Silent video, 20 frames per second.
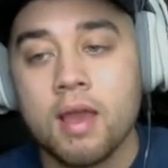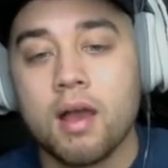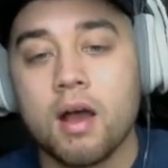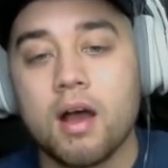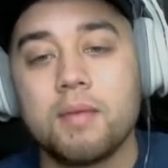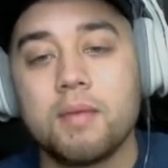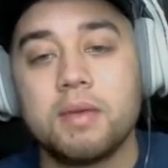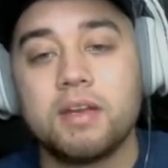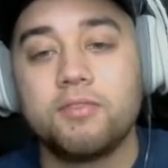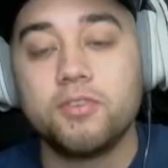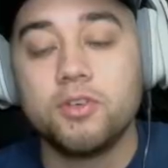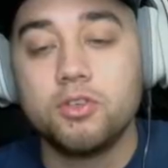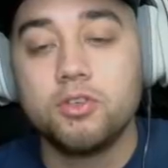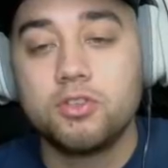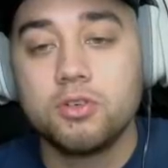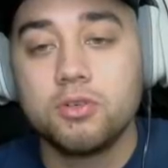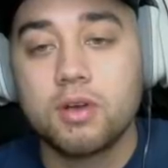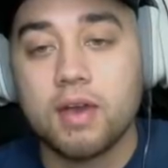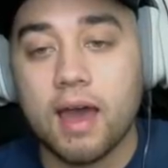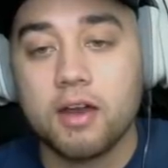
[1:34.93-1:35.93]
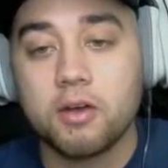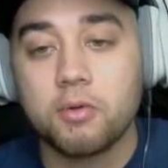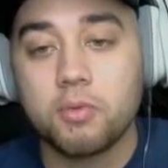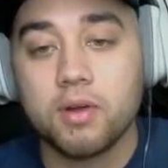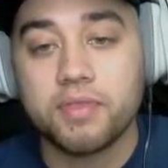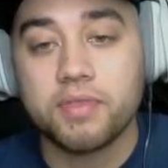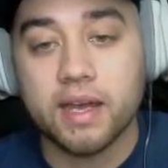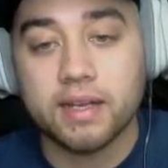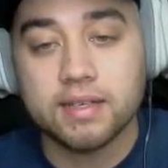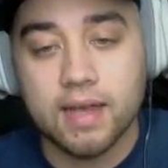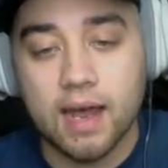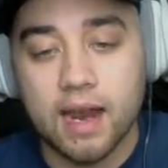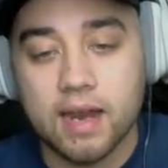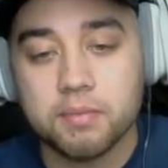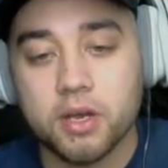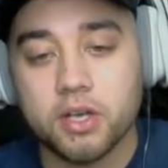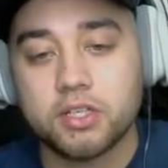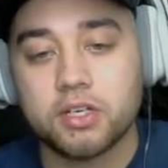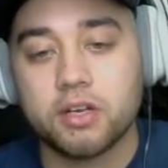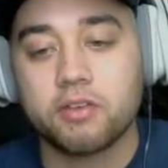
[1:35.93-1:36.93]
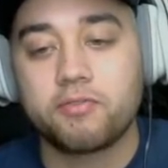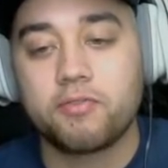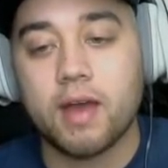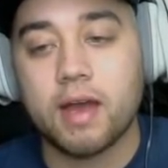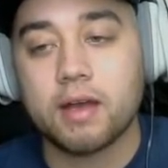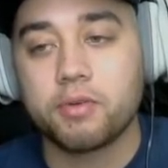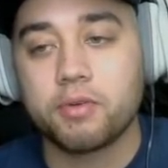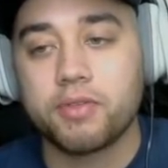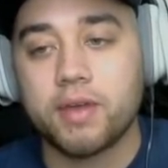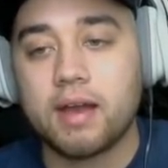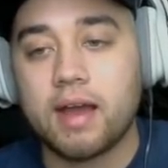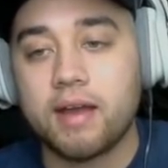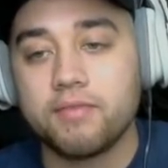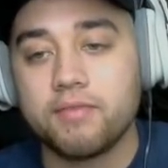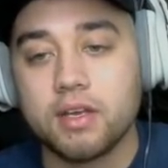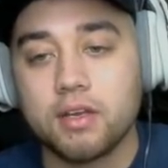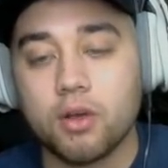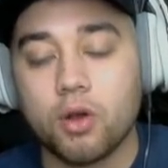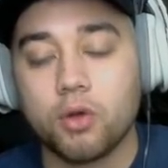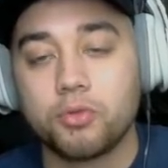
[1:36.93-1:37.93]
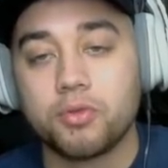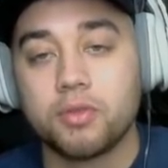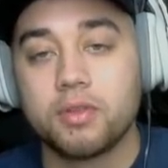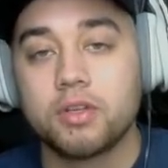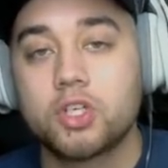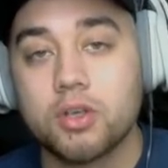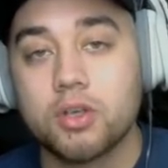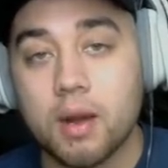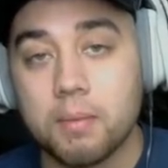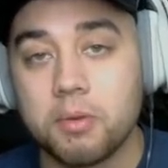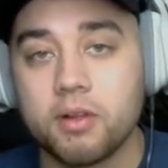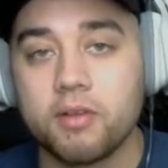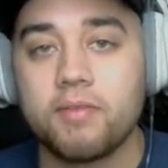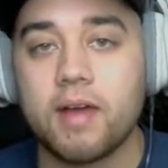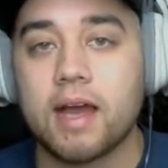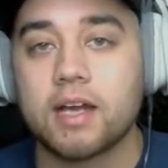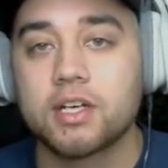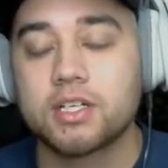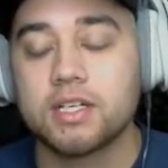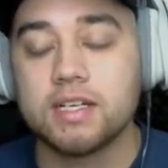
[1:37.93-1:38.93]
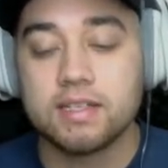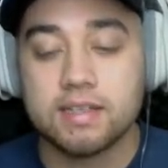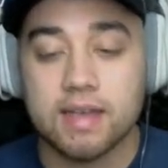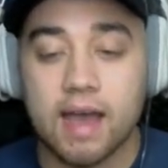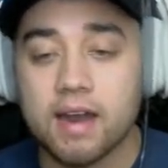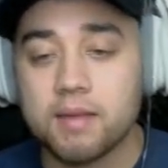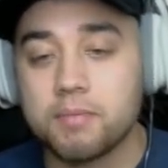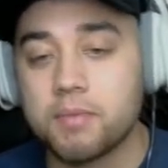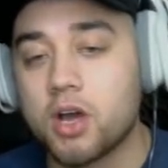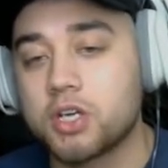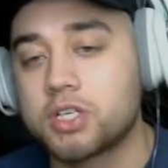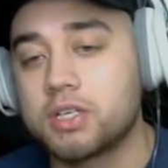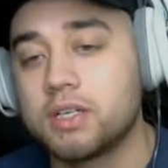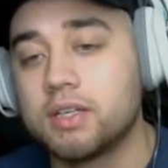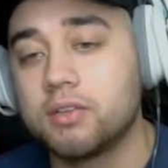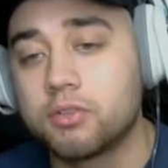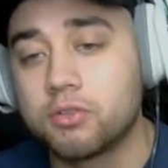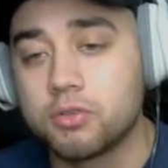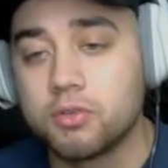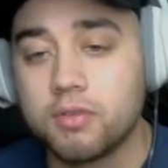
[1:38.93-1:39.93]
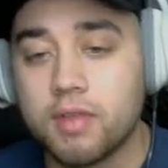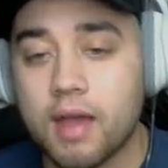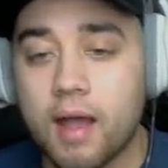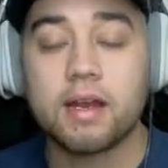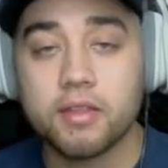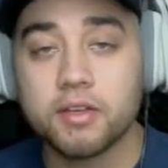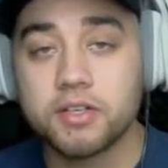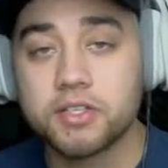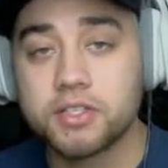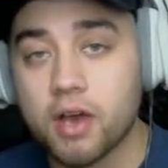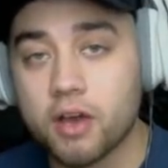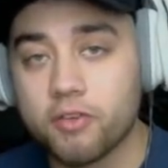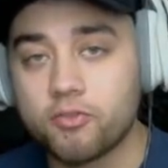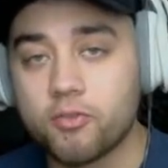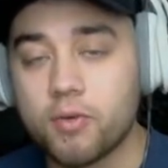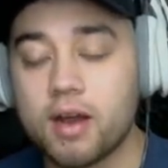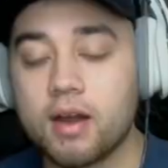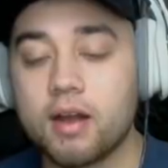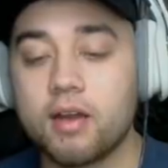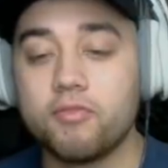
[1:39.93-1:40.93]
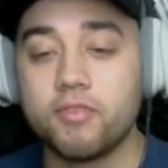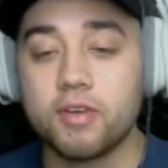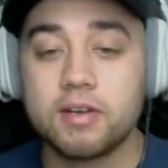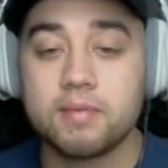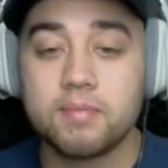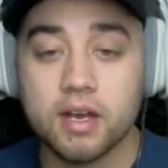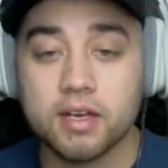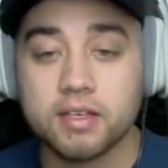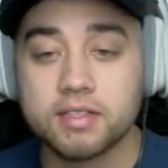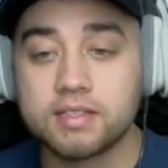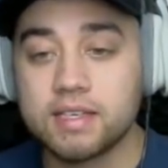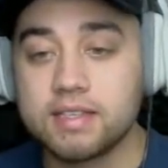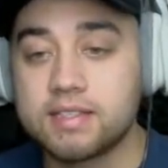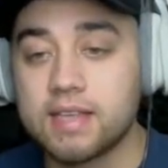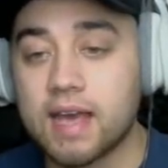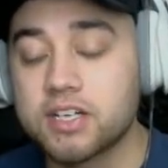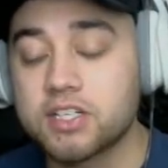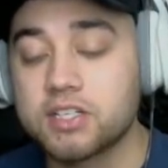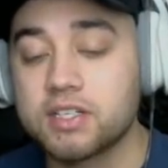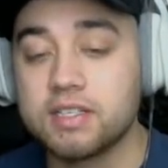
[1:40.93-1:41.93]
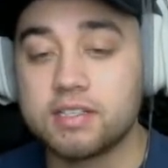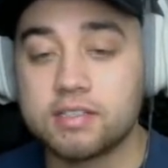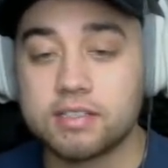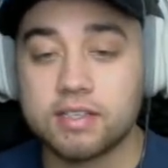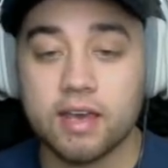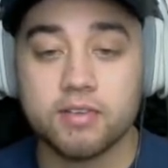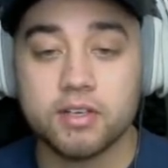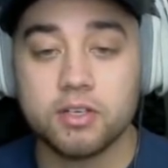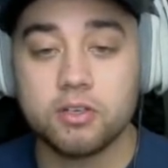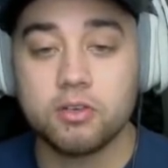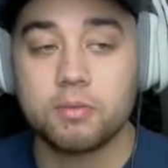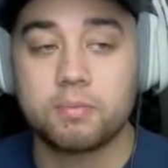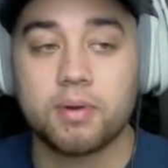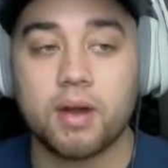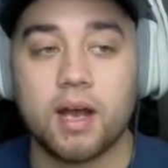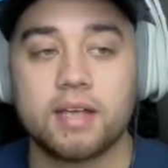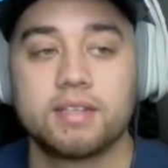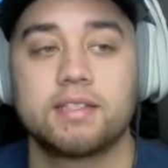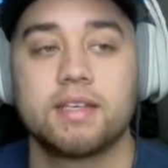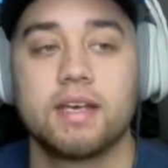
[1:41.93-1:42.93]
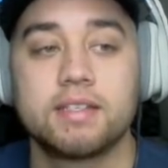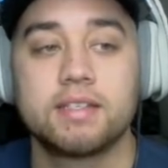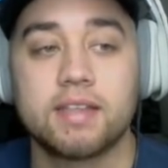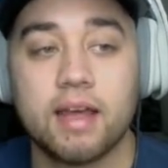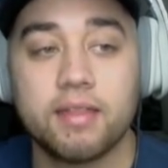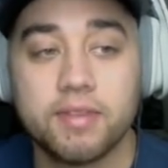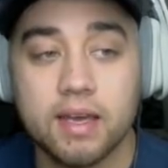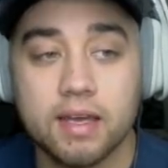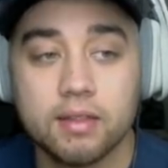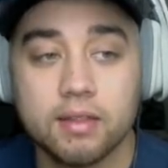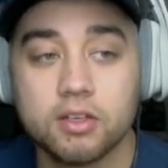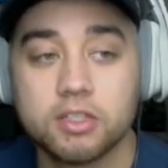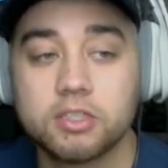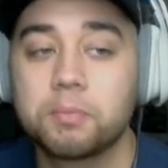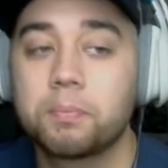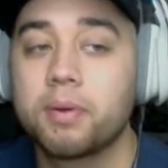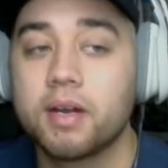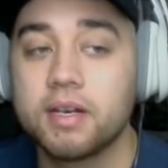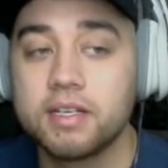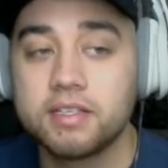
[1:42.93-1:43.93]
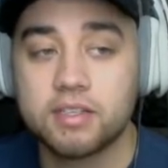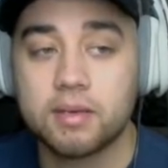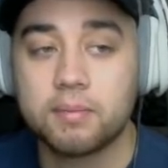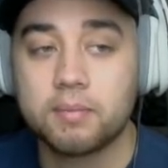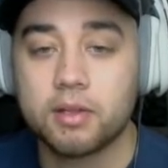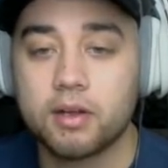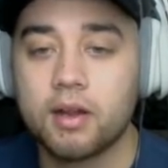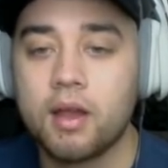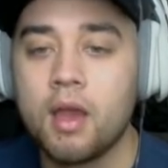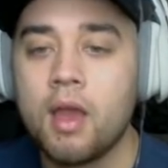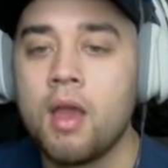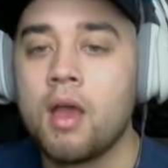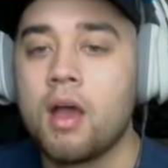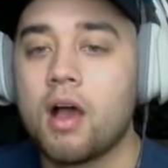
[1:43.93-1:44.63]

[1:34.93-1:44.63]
And if you do kind of want that datamoshing effect without having to go through the trouble of actually datamoshing through that other software, Avidimux, it's actually saving you the process. I think it looks pretty similar.